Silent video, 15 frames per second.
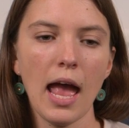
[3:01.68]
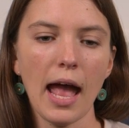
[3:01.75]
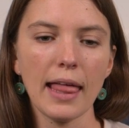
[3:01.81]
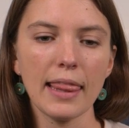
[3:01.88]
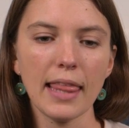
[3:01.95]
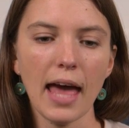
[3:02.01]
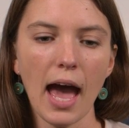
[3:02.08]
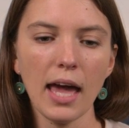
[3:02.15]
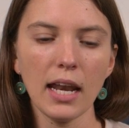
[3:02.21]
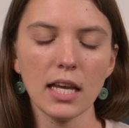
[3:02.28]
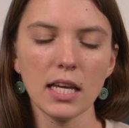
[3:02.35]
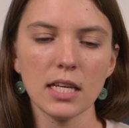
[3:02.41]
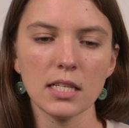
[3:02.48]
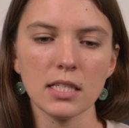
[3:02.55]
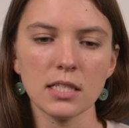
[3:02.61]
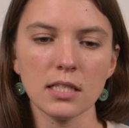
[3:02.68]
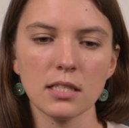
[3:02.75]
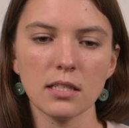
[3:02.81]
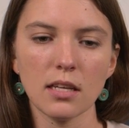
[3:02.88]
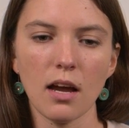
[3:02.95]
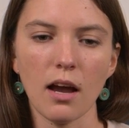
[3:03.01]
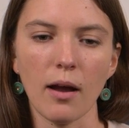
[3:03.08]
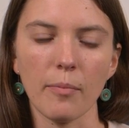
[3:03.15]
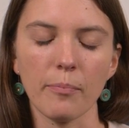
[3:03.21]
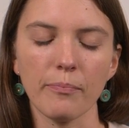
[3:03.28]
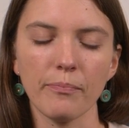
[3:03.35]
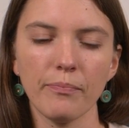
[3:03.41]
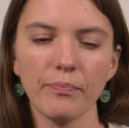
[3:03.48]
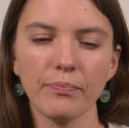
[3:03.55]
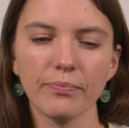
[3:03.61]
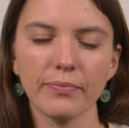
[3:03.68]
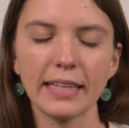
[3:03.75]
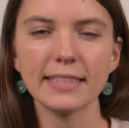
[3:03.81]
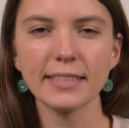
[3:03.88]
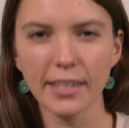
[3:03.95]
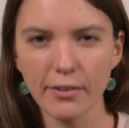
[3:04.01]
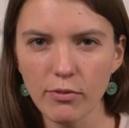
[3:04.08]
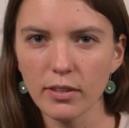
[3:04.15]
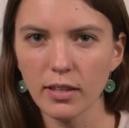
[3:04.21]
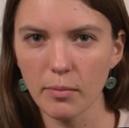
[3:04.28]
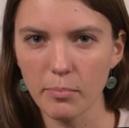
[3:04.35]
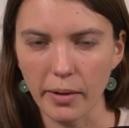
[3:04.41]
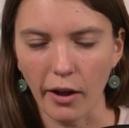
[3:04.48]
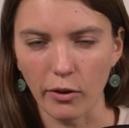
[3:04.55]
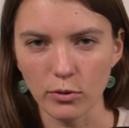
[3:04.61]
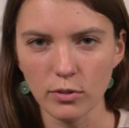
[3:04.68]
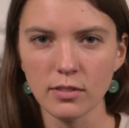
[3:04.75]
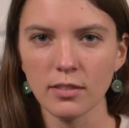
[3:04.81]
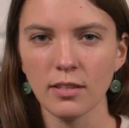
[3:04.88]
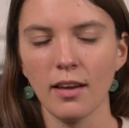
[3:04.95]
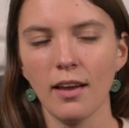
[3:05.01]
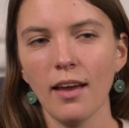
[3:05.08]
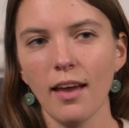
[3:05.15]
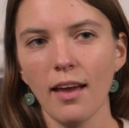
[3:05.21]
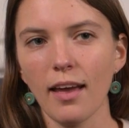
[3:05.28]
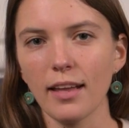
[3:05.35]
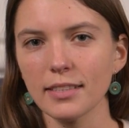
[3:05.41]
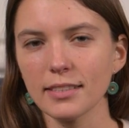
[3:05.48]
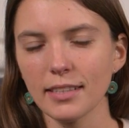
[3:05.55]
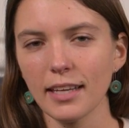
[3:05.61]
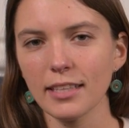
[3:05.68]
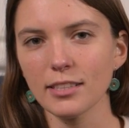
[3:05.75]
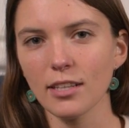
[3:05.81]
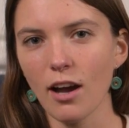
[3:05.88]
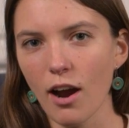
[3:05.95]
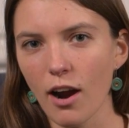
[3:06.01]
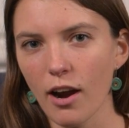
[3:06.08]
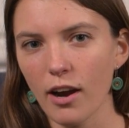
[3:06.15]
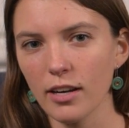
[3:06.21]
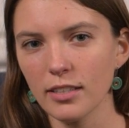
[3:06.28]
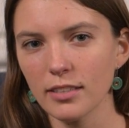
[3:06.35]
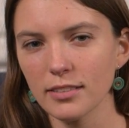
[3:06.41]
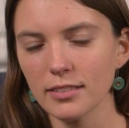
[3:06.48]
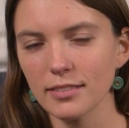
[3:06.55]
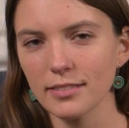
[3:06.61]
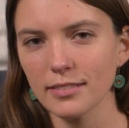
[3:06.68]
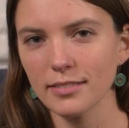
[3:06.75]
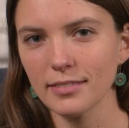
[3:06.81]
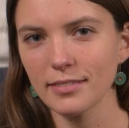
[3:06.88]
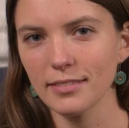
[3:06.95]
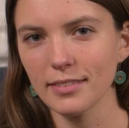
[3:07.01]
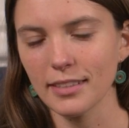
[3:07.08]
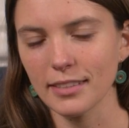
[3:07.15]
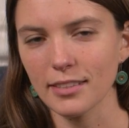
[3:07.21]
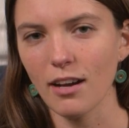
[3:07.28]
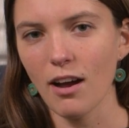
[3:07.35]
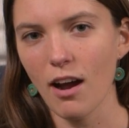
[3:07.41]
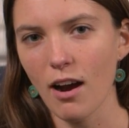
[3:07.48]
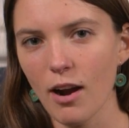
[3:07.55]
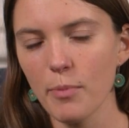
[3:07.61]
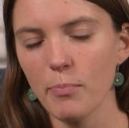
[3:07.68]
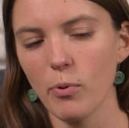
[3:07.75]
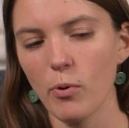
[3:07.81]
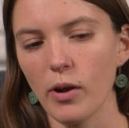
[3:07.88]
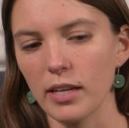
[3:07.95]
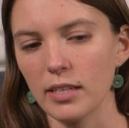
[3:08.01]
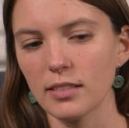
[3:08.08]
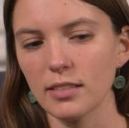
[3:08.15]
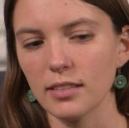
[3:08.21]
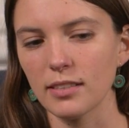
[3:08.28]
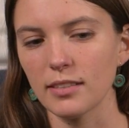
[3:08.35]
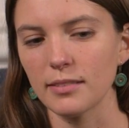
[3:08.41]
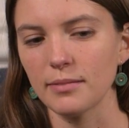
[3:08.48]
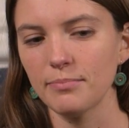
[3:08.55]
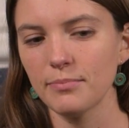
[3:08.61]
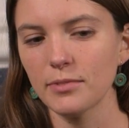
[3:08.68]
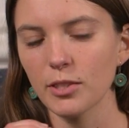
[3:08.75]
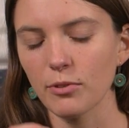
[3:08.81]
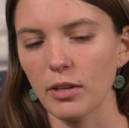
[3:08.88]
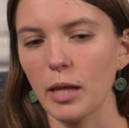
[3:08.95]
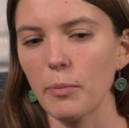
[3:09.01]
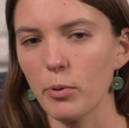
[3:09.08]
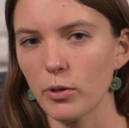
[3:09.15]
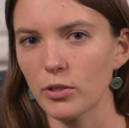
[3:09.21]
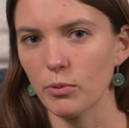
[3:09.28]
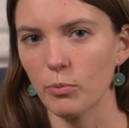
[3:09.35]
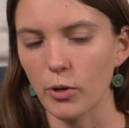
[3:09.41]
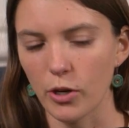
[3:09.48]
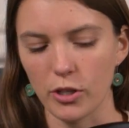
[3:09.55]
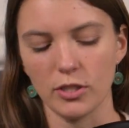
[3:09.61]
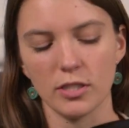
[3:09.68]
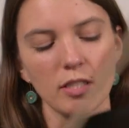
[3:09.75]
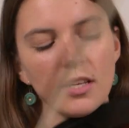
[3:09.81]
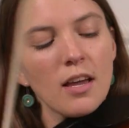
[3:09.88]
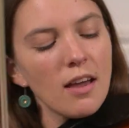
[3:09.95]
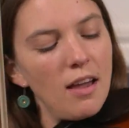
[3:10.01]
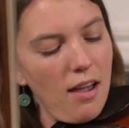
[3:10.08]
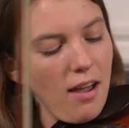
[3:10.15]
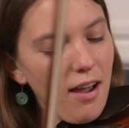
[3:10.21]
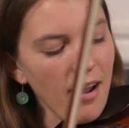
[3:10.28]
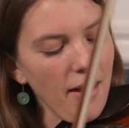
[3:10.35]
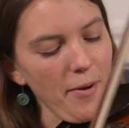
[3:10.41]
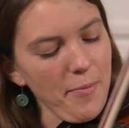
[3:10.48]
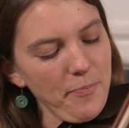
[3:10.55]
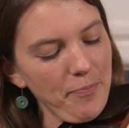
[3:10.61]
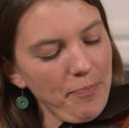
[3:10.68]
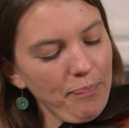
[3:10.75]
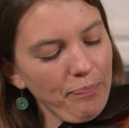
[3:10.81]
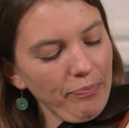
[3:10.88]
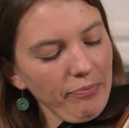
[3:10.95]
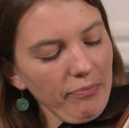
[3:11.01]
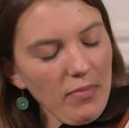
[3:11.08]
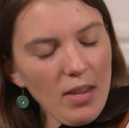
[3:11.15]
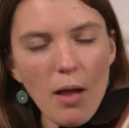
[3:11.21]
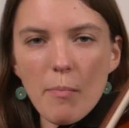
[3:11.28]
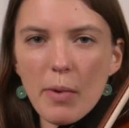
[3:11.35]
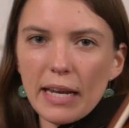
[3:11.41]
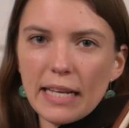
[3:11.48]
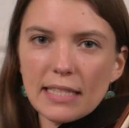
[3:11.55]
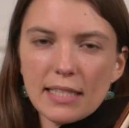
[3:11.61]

that is it's different than bounce. It's a hard point to really put to words, but